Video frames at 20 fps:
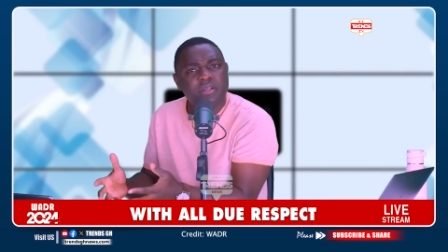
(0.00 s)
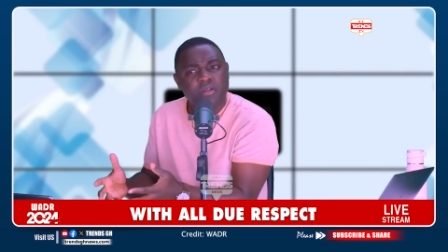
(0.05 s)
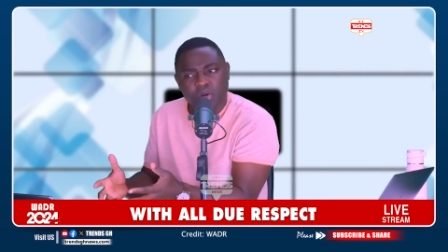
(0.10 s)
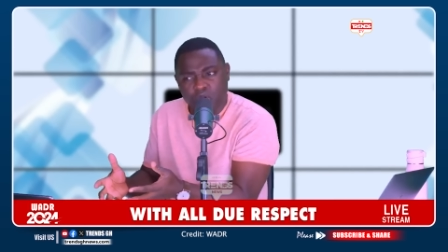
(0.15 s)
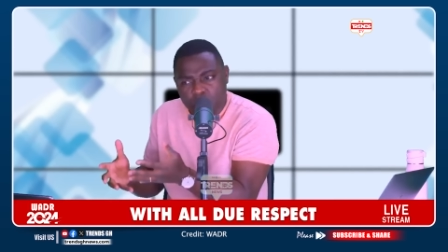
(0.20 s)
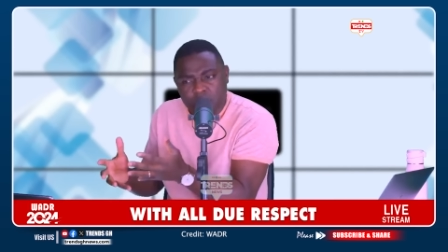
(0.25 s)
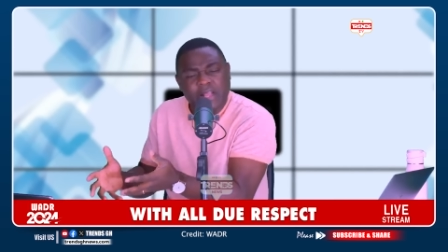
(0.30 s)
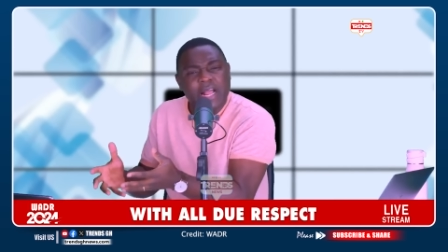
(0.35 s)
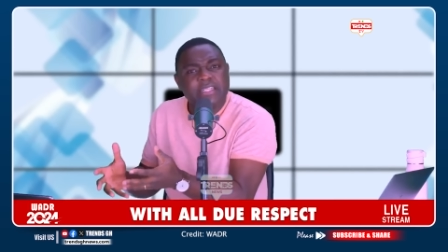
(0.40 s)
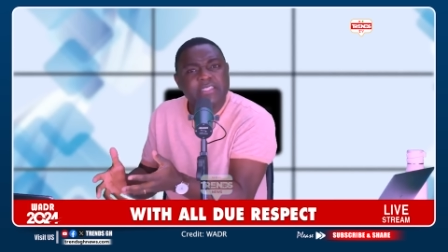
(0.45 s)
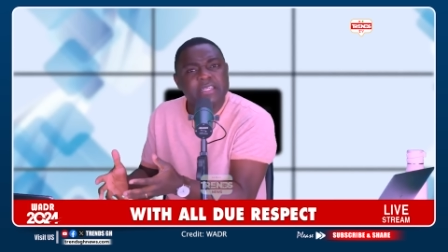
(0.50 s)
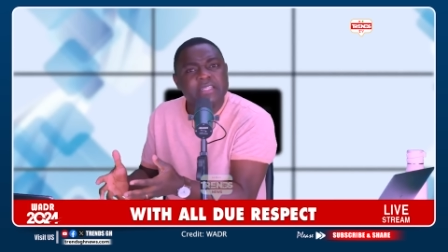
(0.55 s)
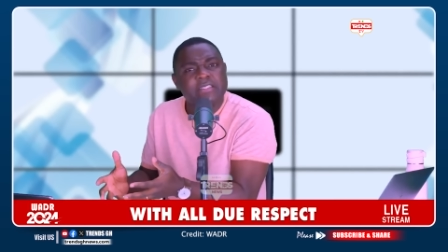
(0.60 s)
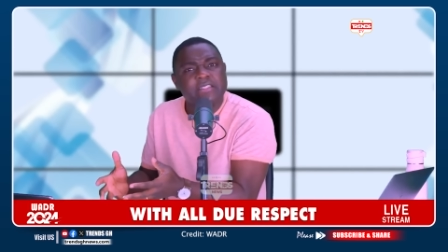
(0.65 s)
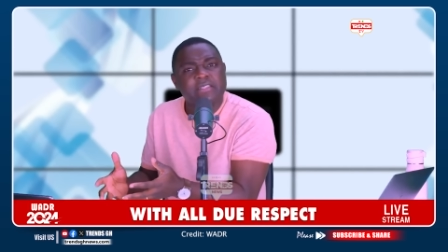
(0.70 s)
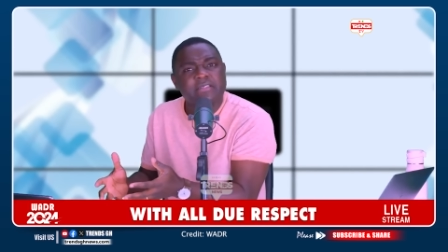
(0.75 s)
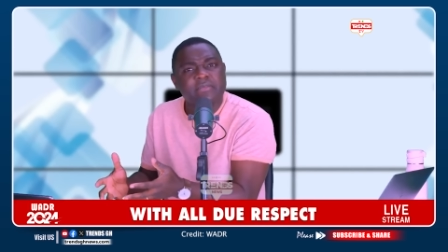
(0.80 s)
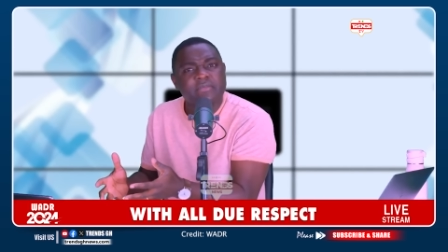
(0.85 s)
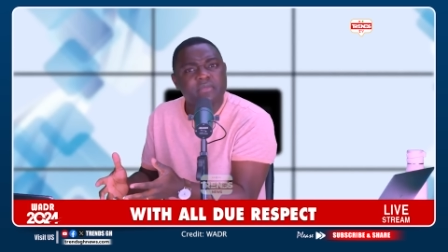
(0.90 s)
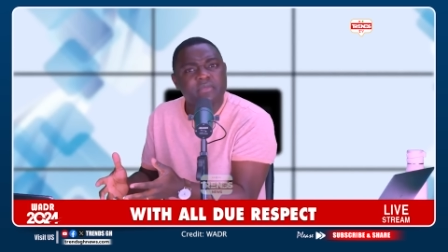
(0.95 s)
Look at
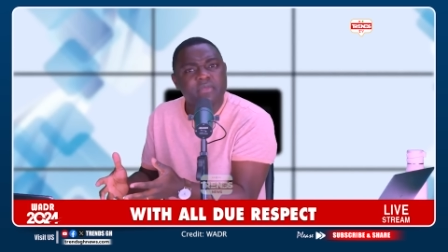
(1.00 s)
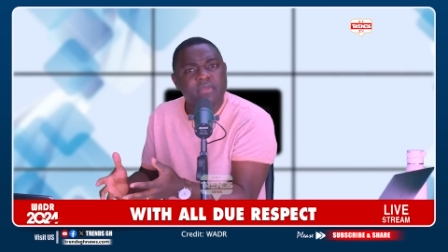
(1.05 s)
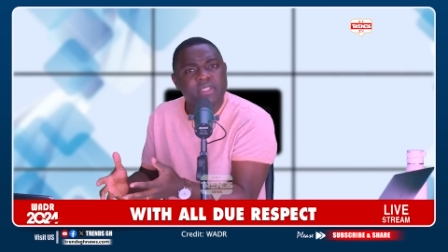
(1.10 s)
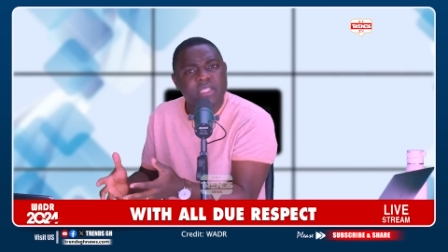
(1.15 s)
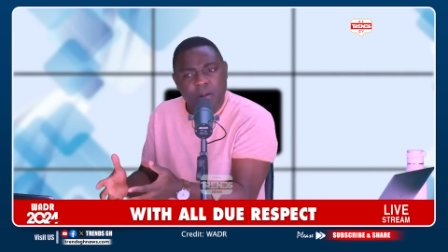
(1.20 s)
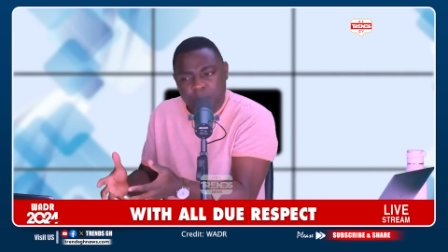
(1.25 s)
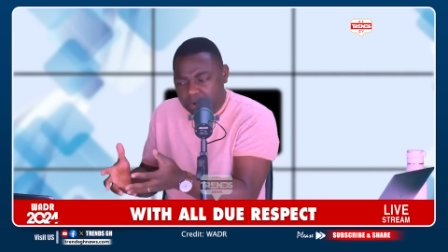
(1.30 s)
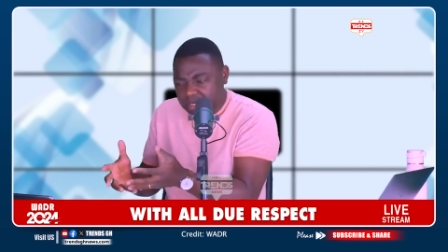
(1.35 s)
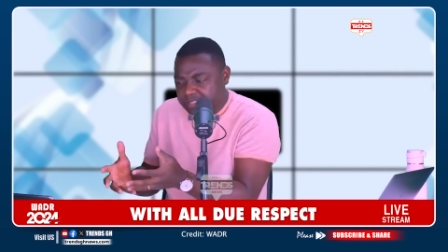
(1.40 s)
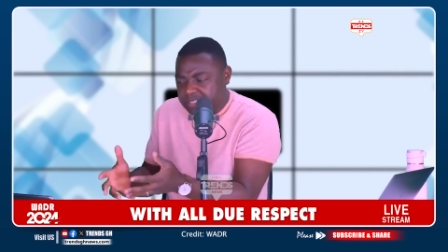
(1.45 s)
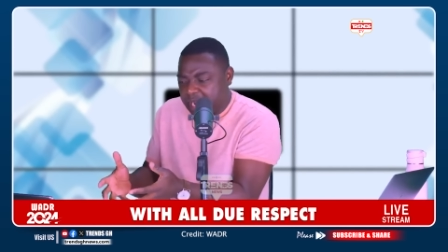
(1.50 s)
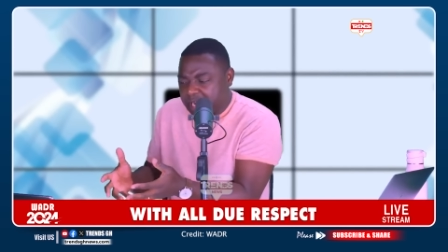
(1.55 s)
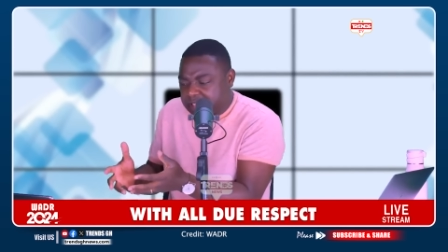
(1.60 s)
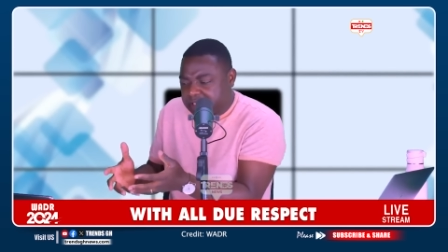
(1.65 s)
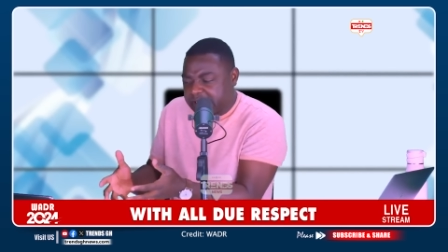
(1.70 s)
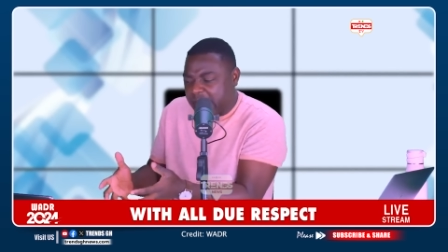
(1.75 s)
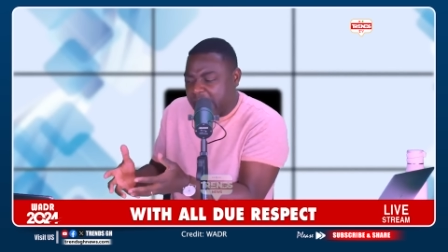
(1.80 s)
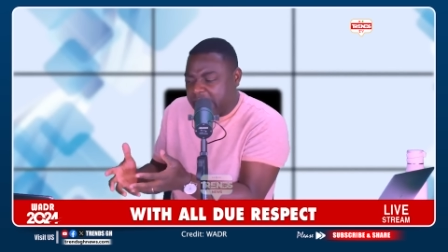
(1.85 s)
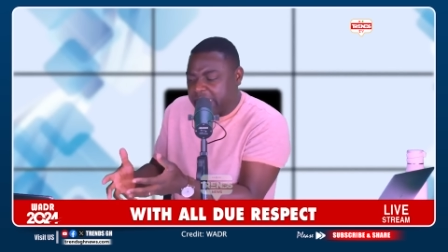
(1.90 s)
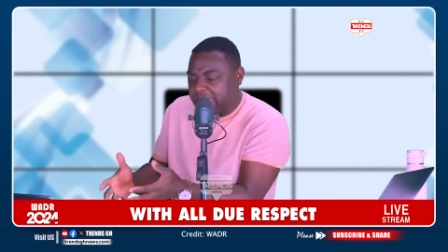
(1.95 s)
it. Namunjai
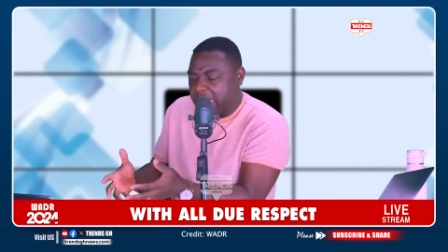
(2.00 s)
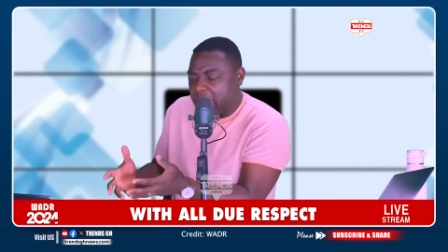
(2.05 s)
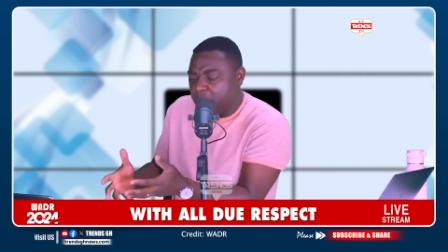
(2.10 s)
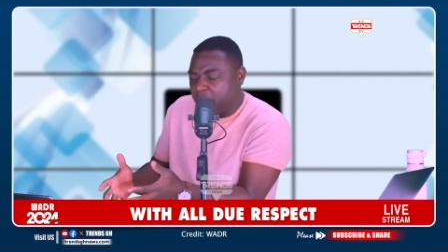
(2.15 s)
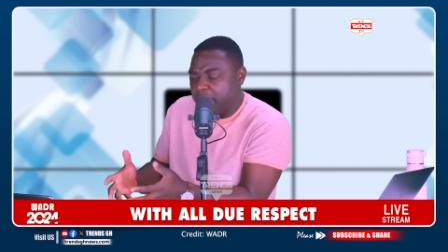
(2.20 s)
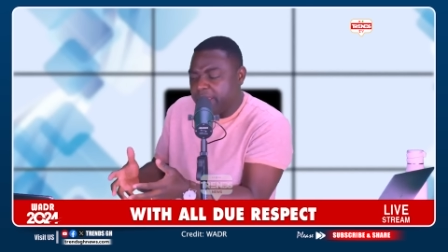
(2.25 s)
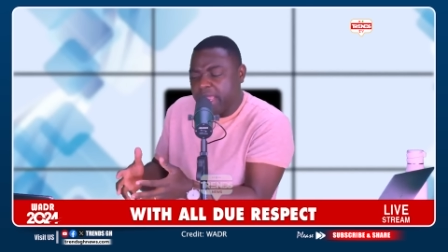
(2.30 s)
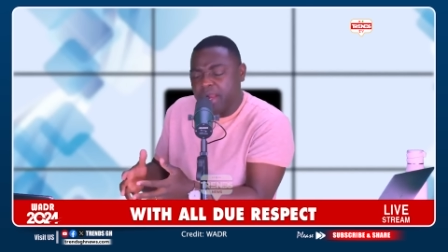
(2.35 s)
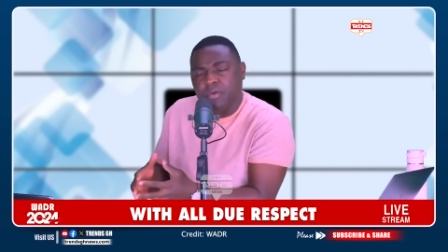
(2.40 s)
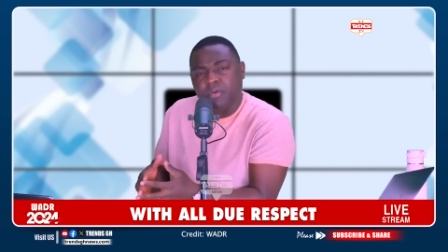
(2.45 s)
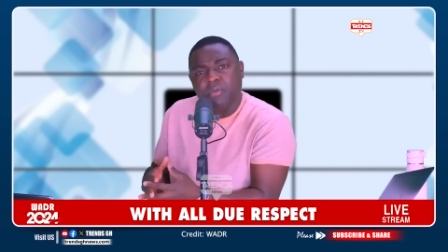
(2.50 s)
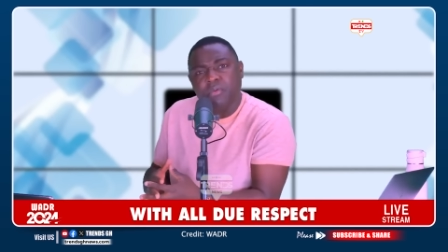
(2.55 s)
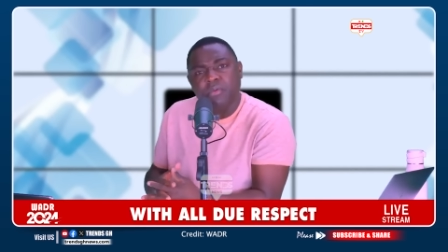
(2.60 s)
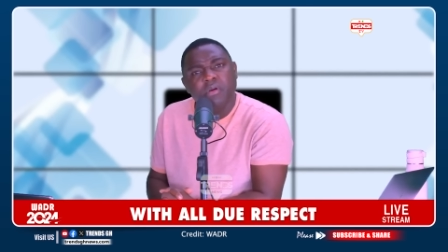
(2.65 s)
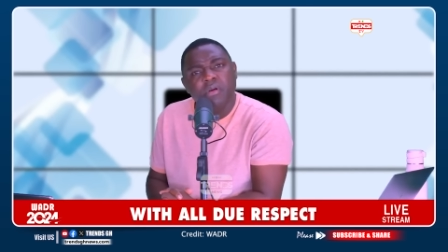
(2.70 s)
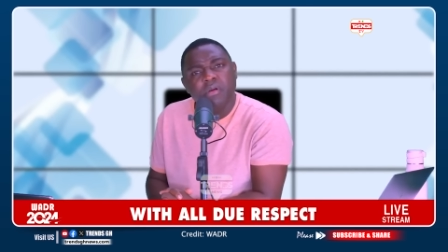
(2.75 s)
Sadi na Moyeno.